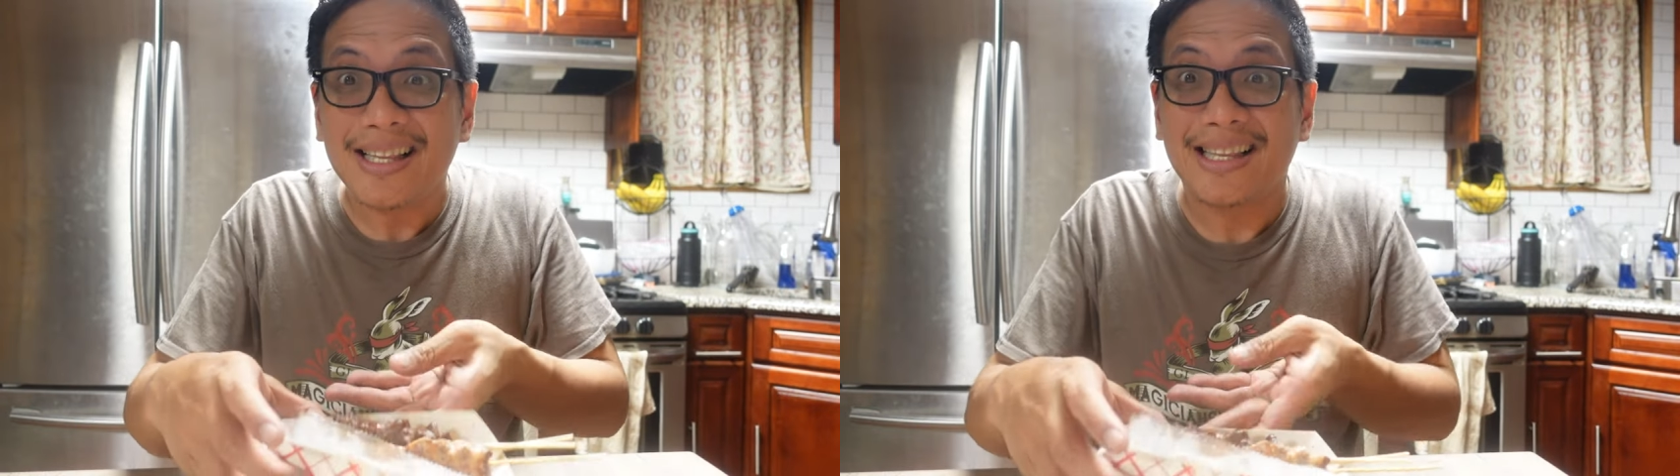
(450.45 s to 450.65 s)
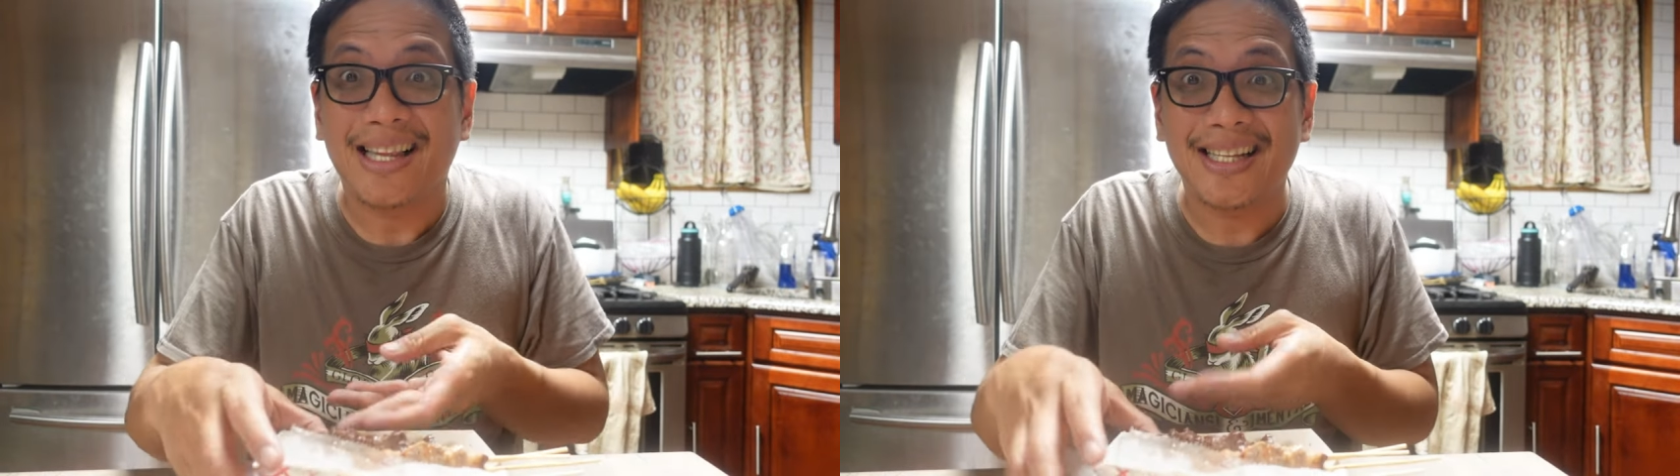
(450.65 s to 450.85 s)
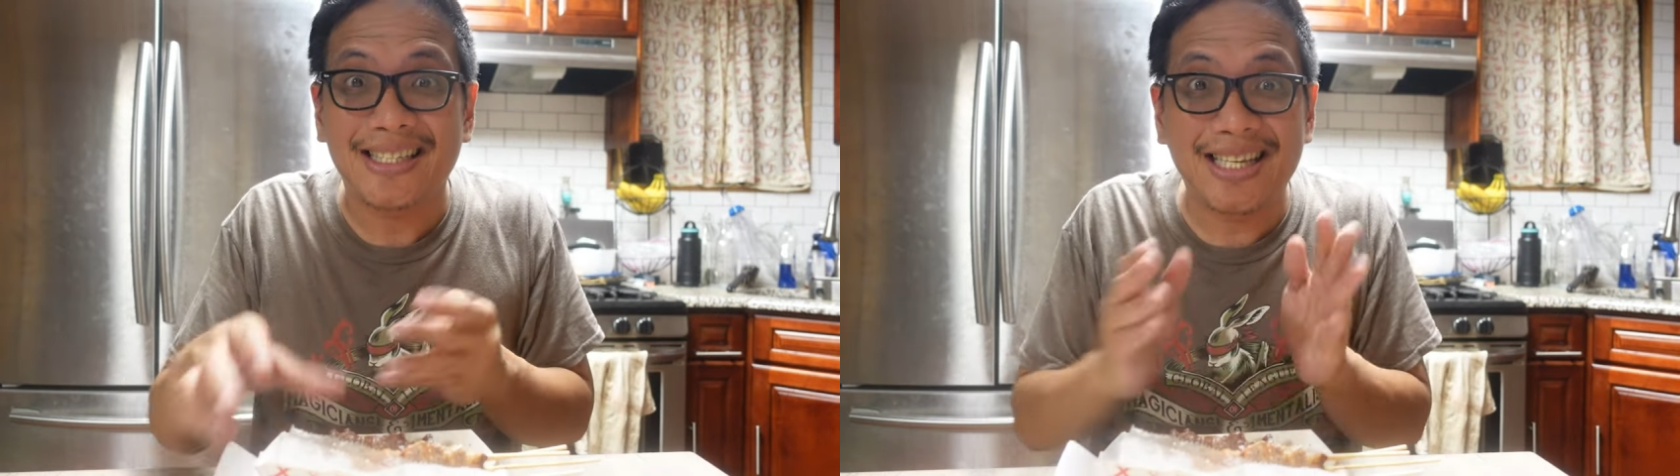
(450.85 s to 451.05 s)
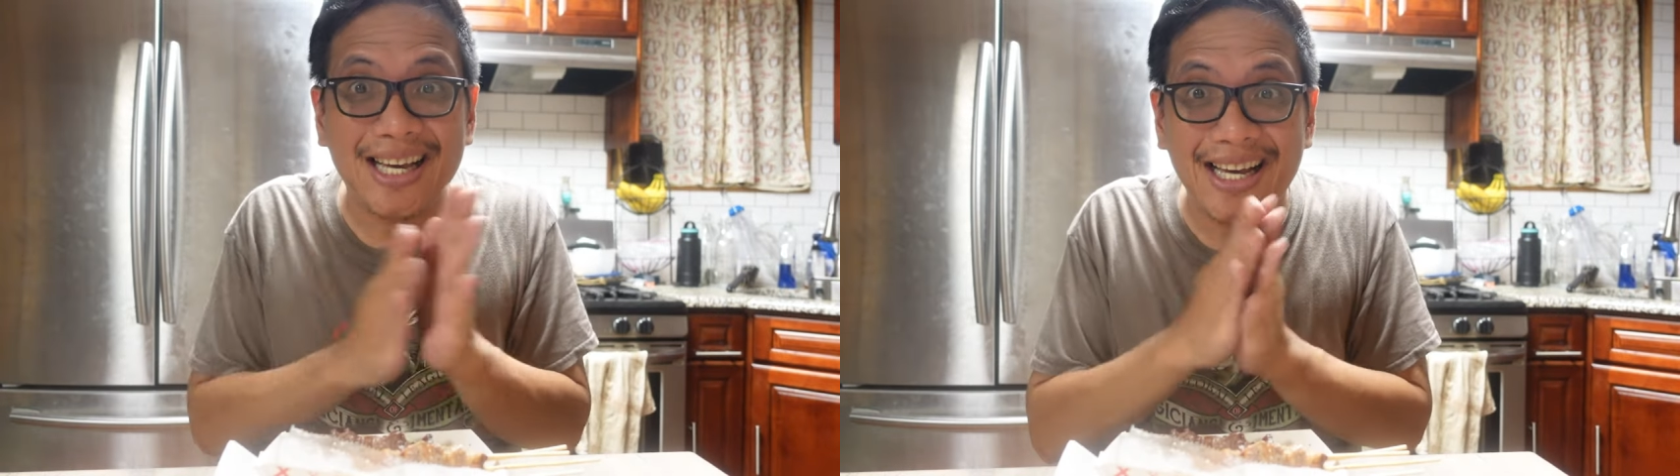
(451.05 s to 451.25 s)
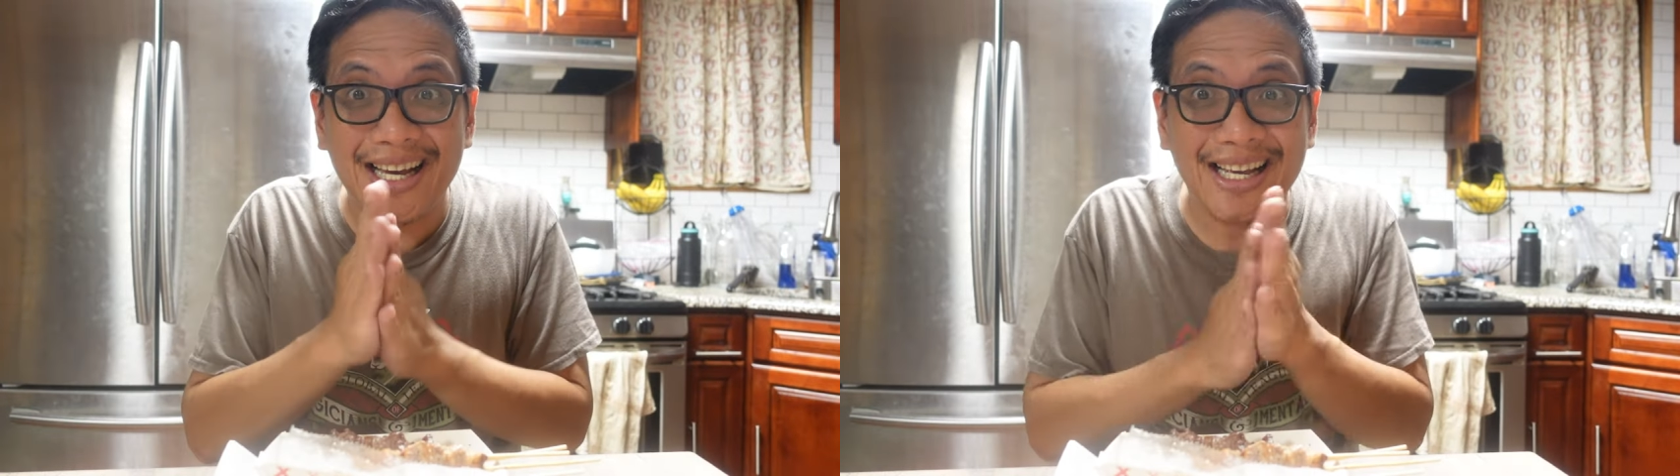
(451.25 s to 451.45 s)
let's
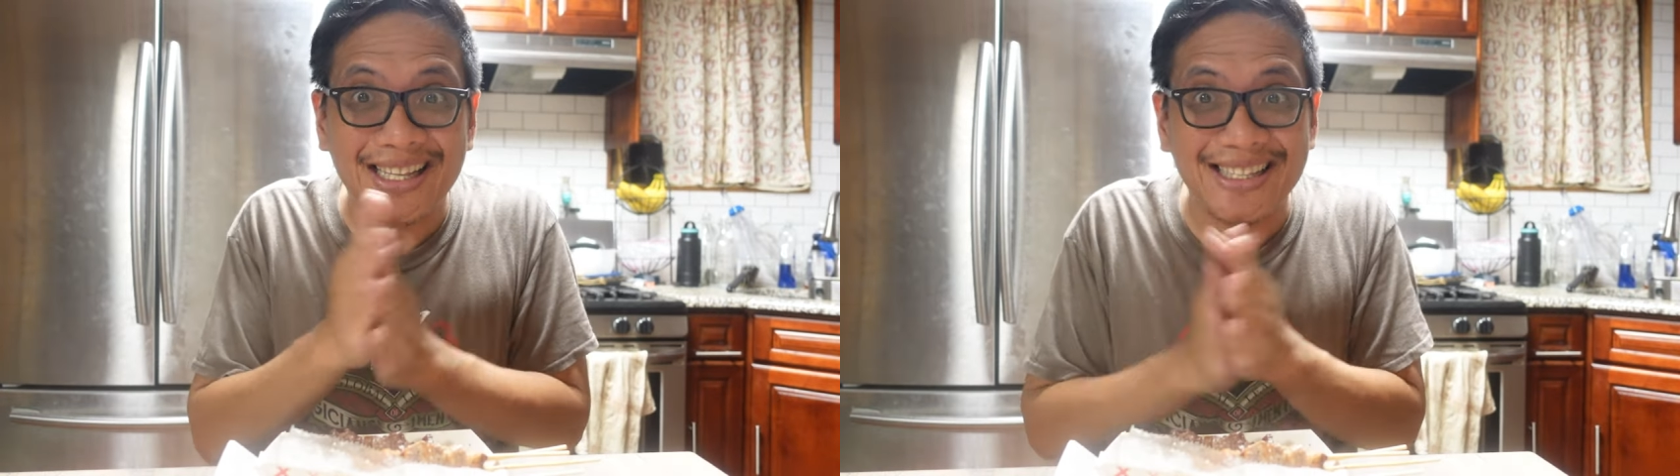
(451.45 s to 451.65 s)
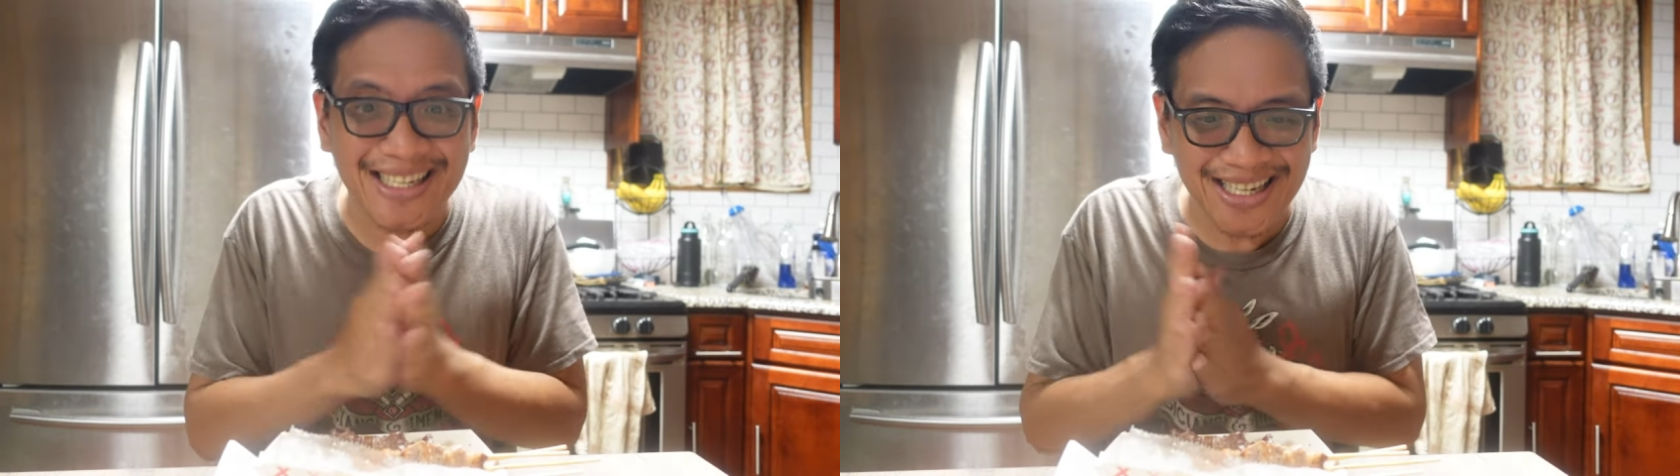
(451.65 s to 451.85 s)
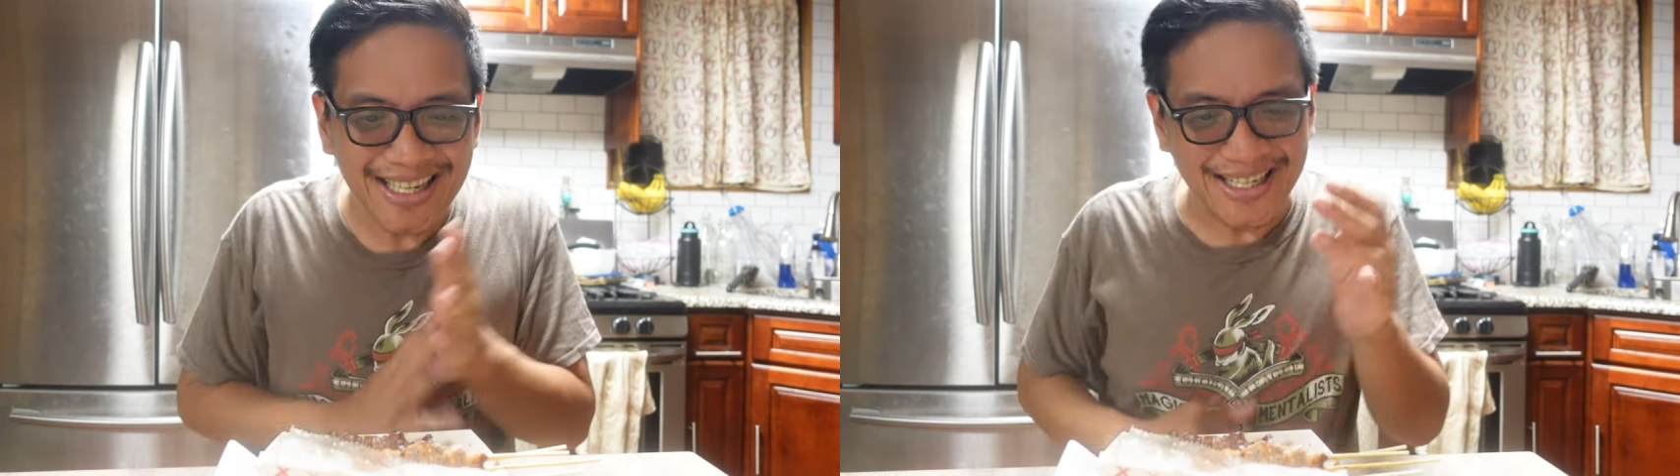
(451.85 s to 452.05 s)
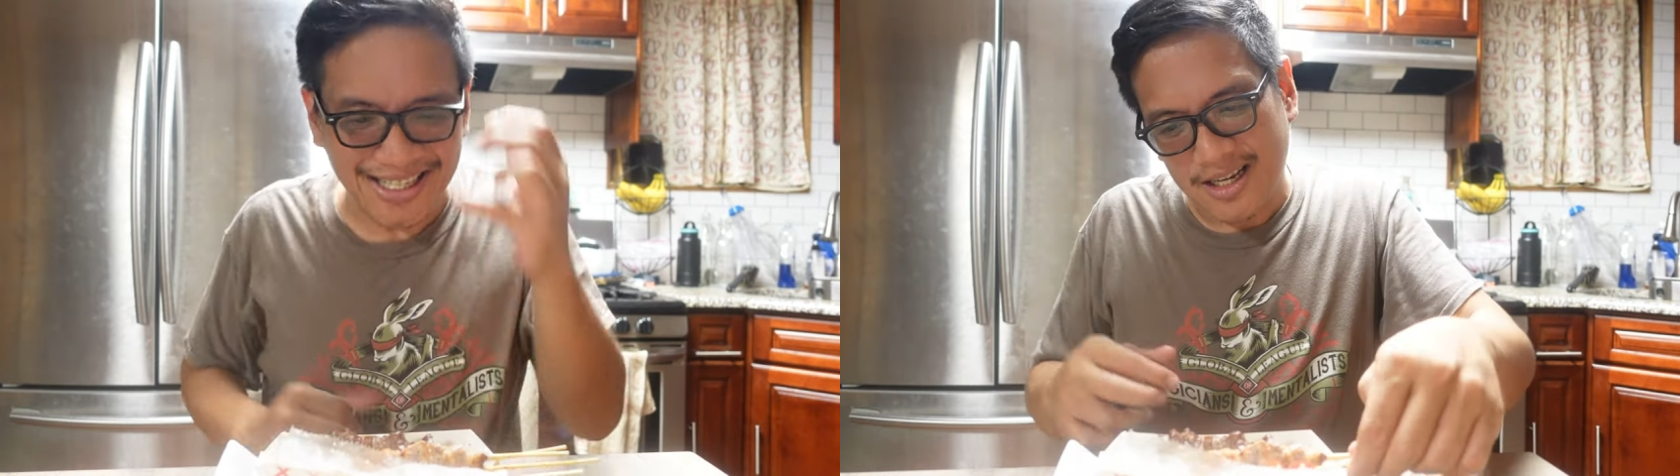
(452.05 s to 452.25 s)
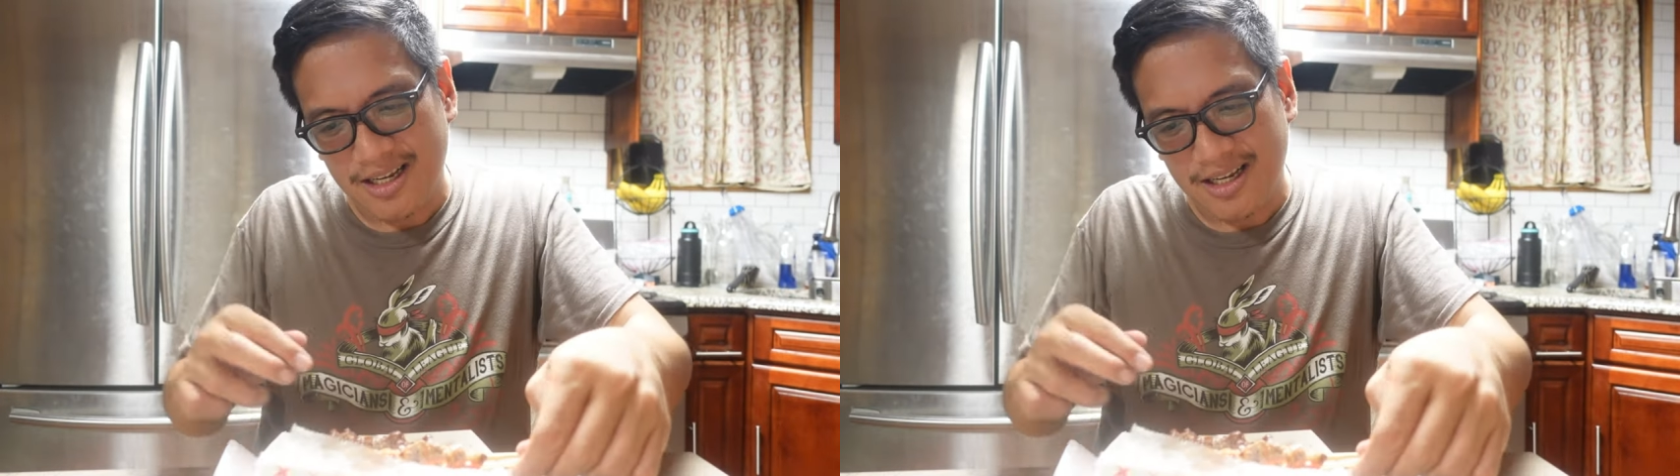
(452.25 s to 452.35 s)
dig in